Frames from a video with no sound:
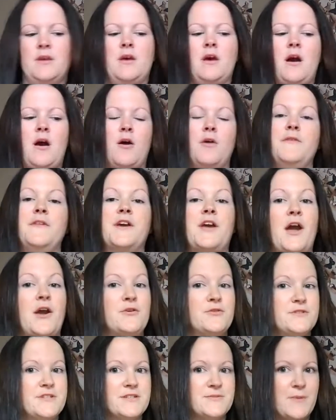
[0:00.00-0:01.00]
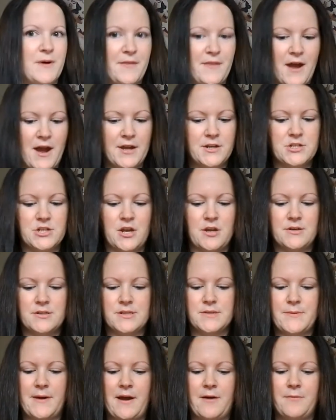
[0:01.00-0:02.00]
Oh, and the ghost is one that I chose
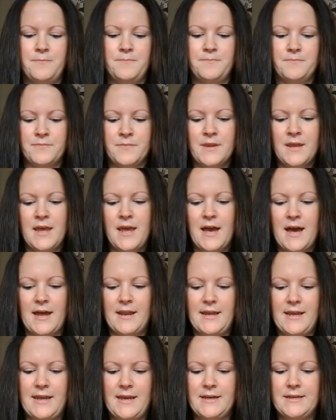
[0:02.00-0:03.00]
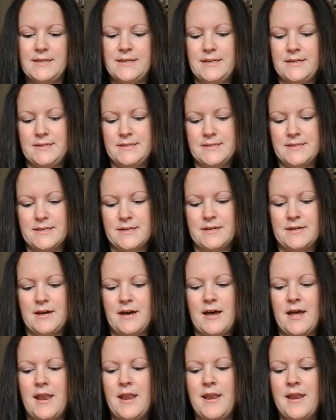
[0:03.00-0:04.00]
as well. And here is
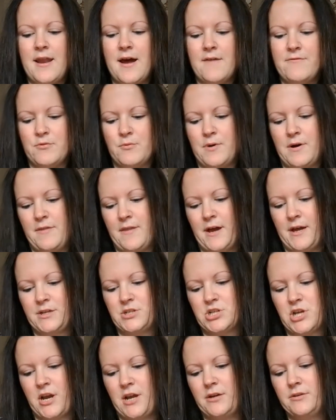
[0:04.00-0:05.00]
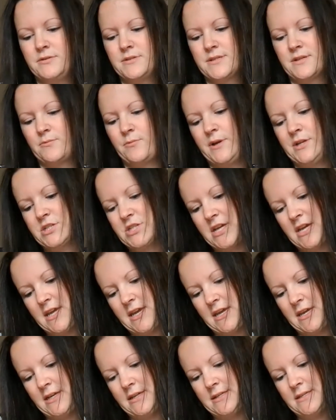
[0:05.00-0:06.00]
another one that I chose, which
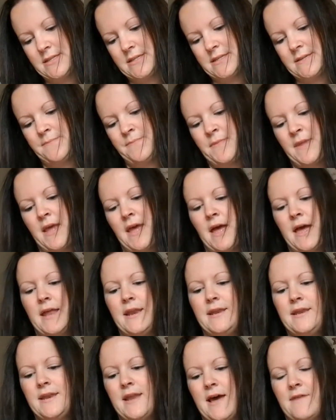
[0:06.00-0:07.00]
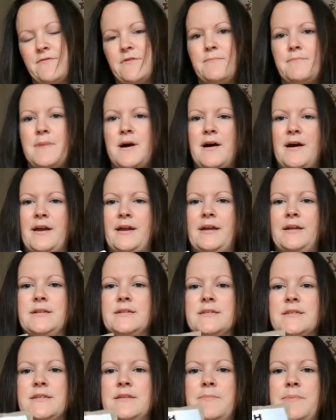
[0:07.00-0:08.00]
is Never
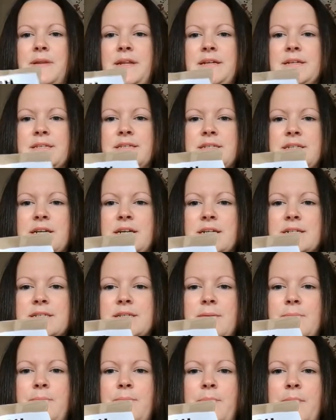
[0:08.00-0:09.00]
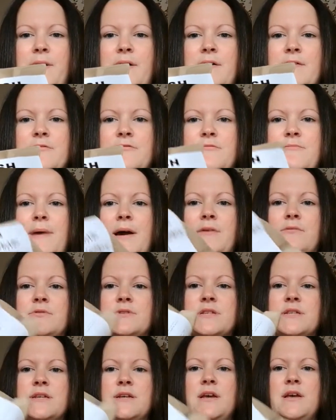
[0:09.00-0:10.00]
Mind the Ballistics Bath
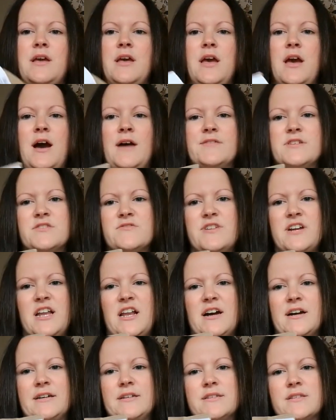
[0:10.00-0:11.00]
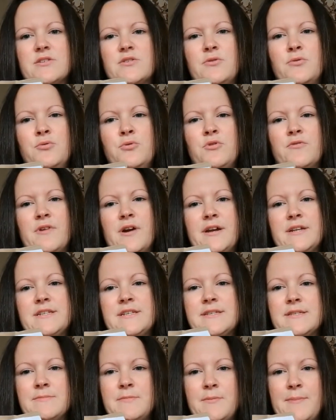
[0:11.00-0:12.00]
Melt. I've just realised all the
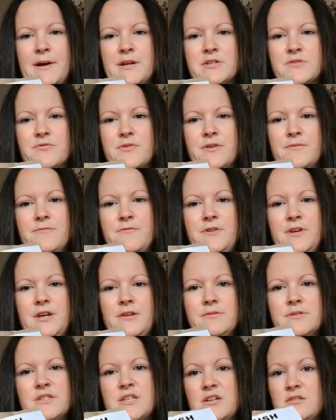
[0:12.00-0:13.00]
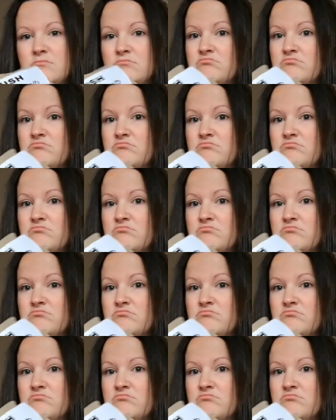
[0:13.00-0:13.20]
writing's going to be back to front for you, so